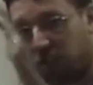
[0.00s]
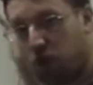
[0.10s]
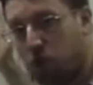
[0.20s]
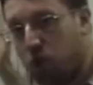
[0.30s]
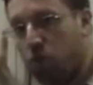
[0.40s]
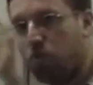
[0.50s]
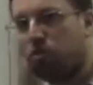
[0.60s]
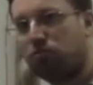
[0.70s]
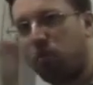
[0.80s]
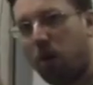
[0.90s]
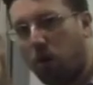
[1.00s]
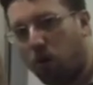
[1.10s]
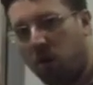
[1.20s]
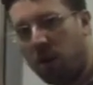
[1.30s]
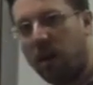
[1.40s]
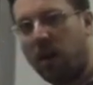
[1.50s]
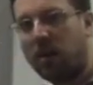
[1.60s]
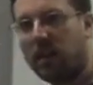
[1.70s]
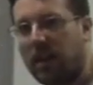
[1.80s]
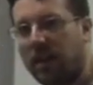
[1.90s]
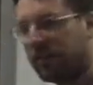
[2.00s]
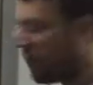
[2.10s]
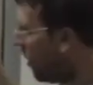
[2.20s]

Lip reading: huge role, okay, and there's a